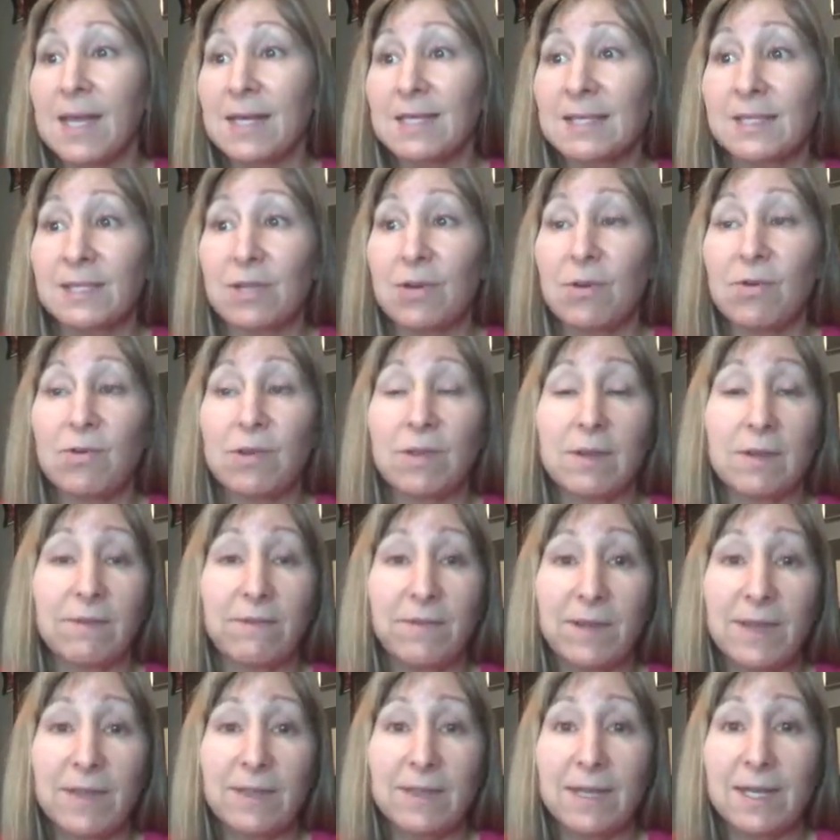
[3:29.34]
So the
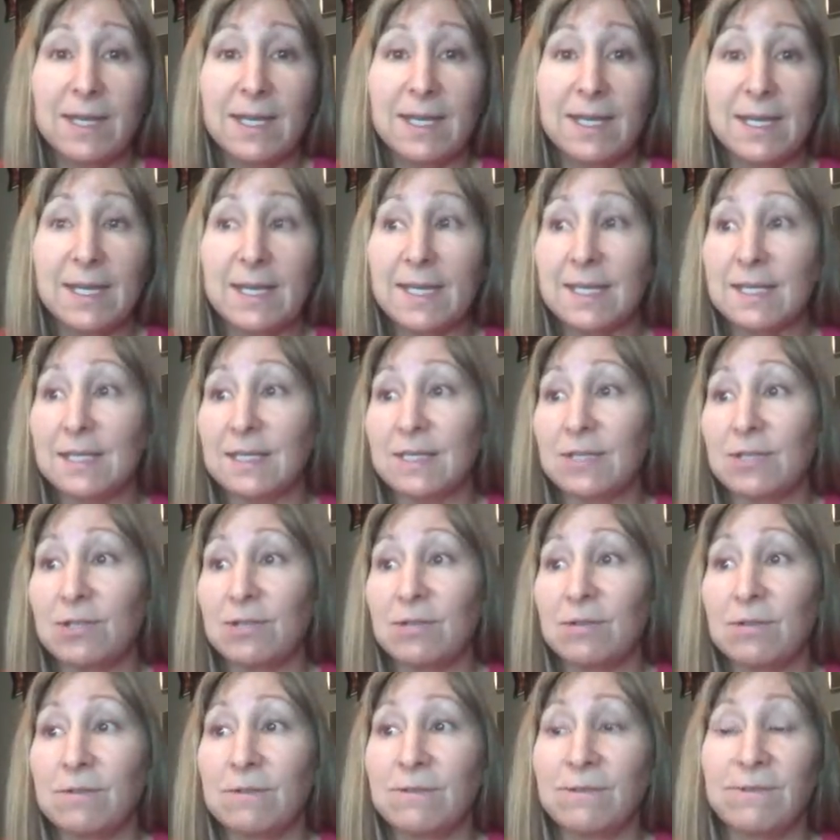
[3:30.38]
fifth thing is
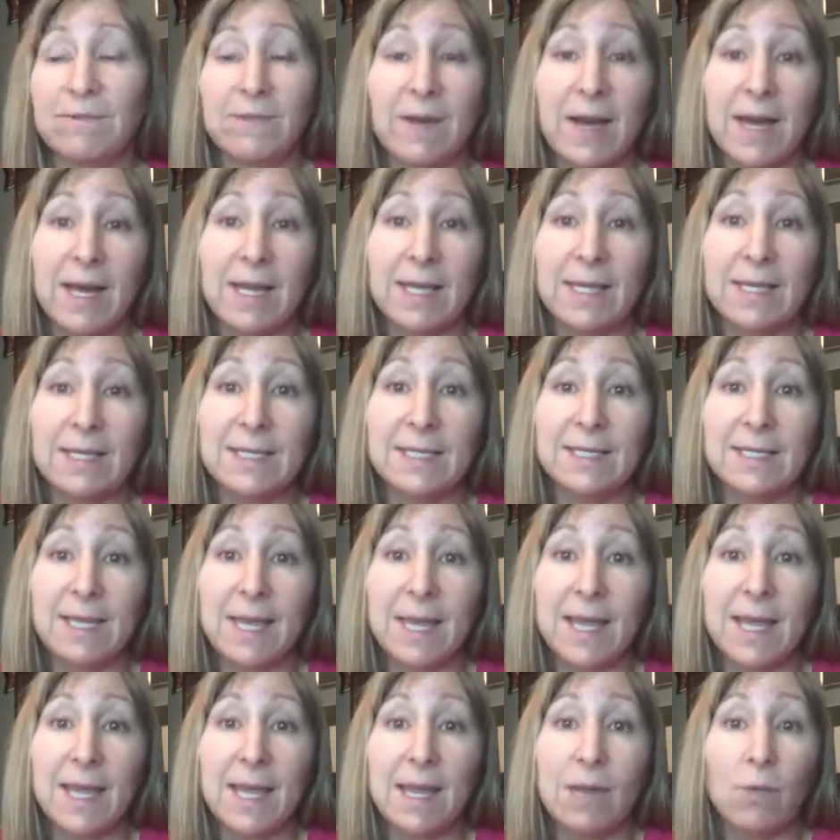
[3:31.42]
to find
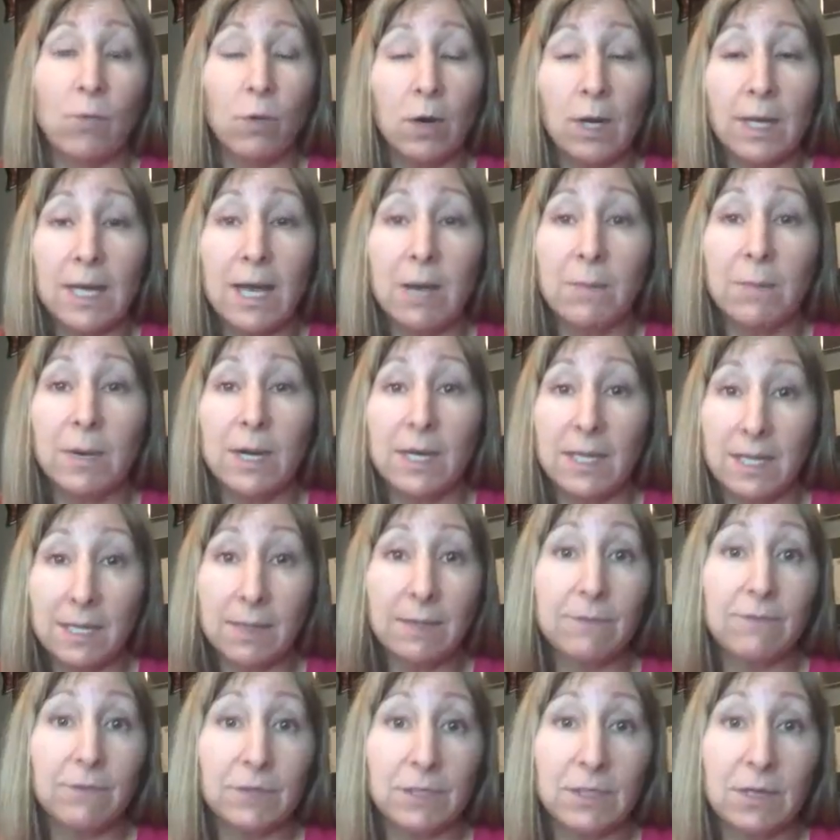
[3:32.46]
a workout buddy
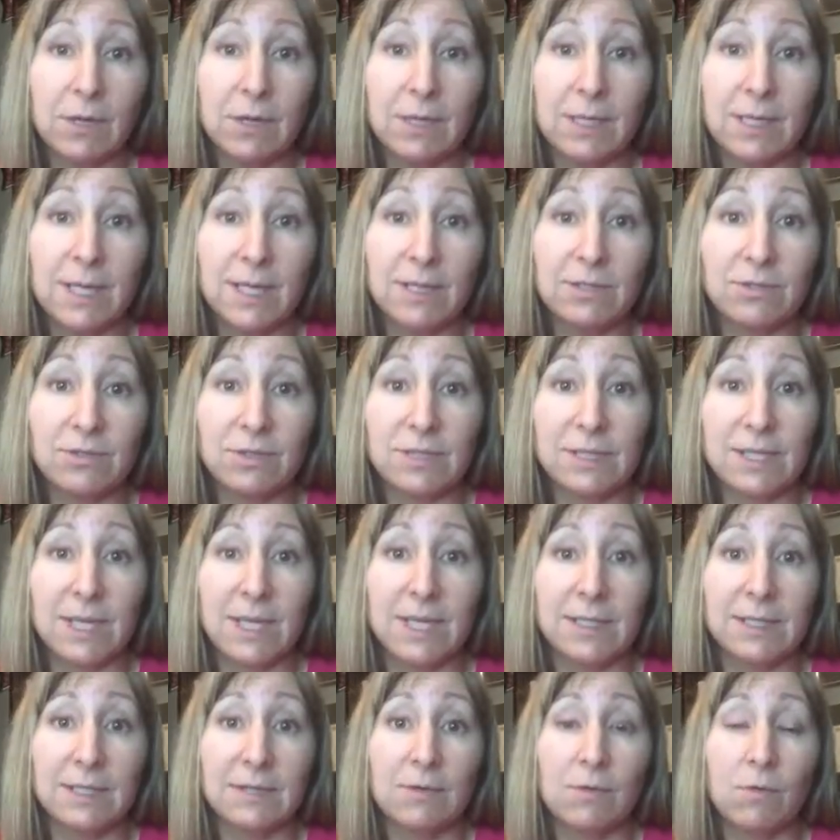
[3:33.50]
for talking
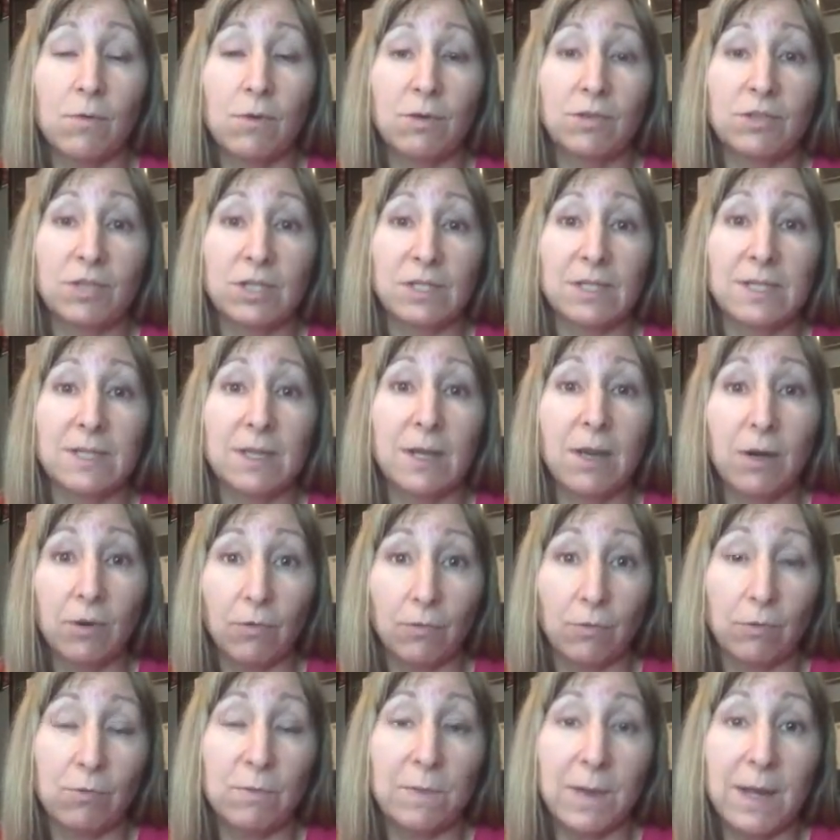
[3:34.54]
exercising, or just a
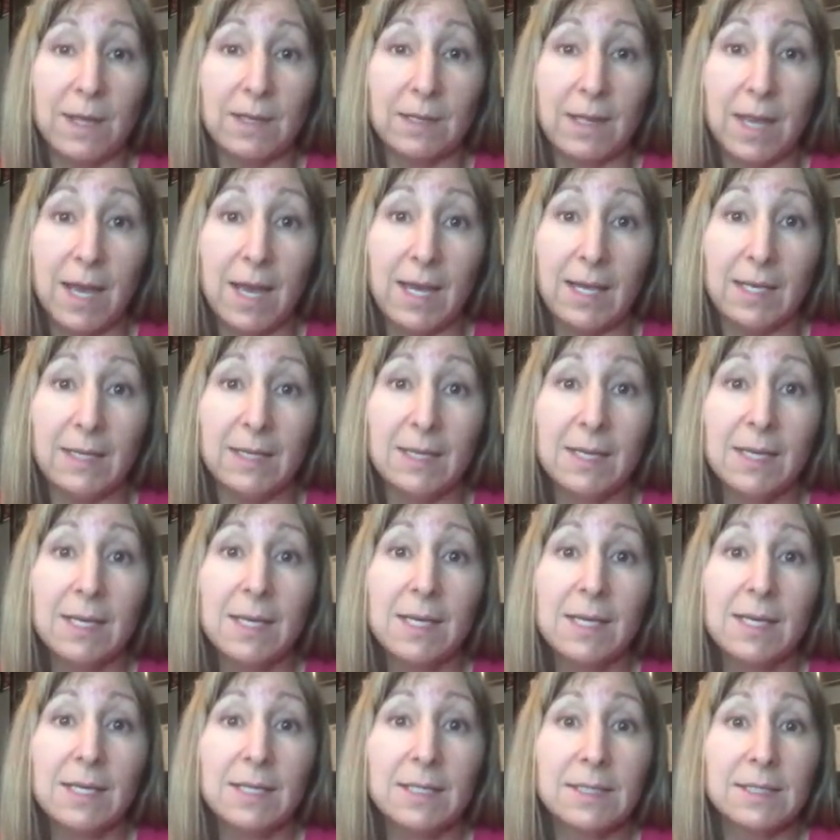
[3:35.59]
group online.
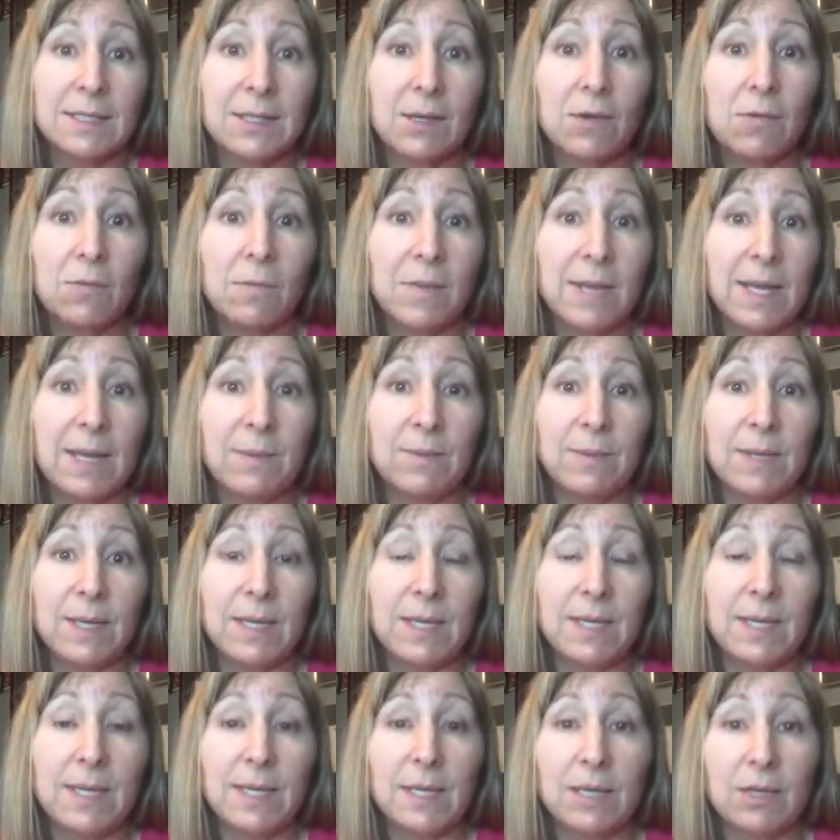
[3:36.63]
So
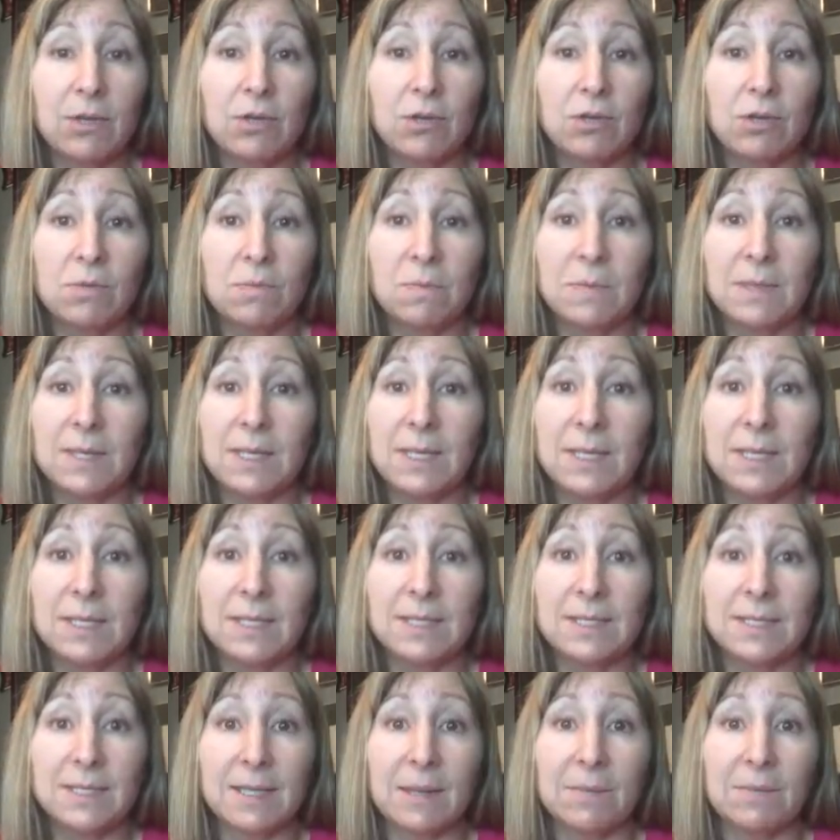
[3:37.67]
maybe it could be
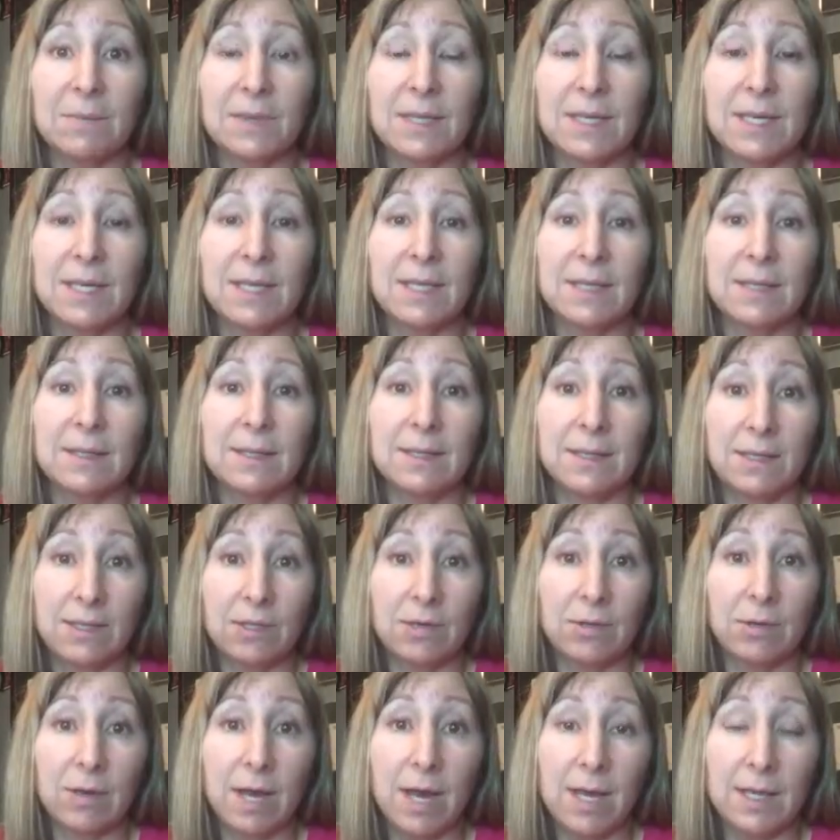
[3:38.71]
something that
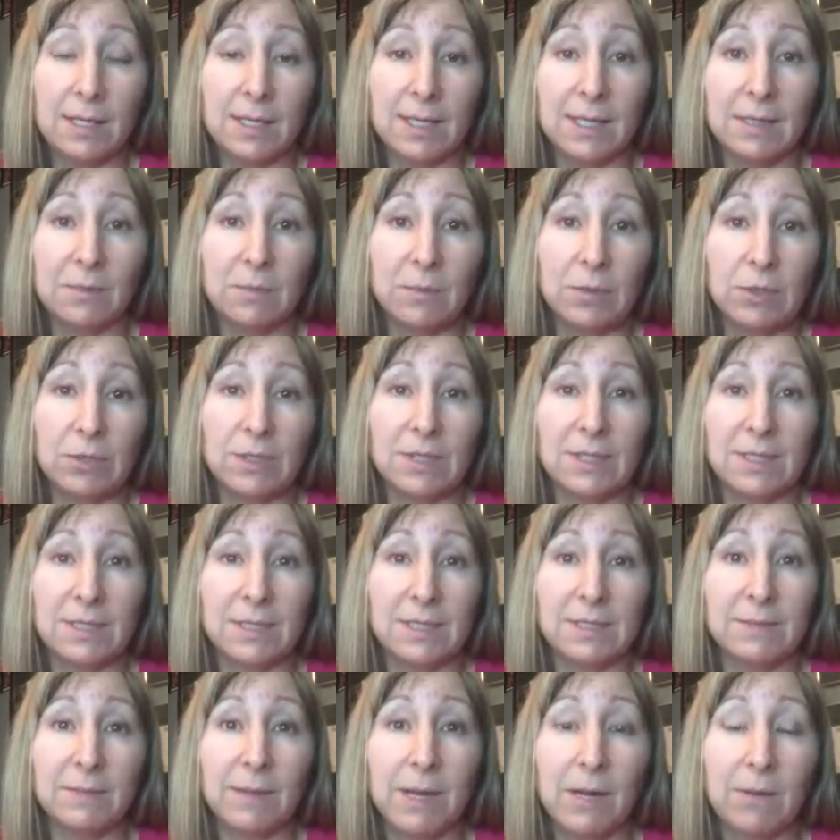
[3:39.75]
your online person
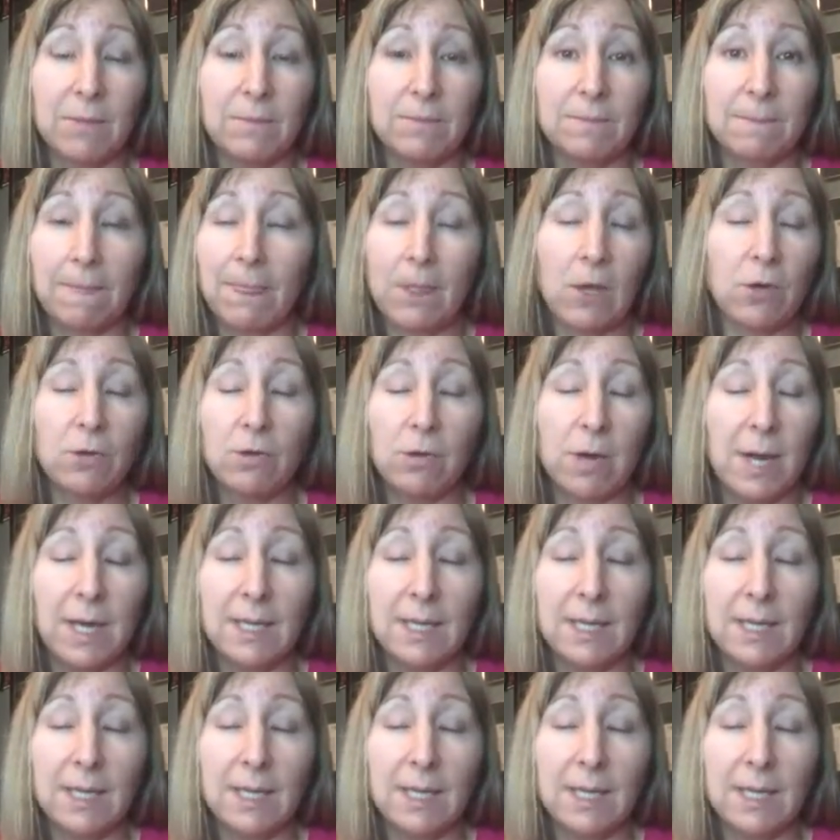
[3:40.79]
is about, or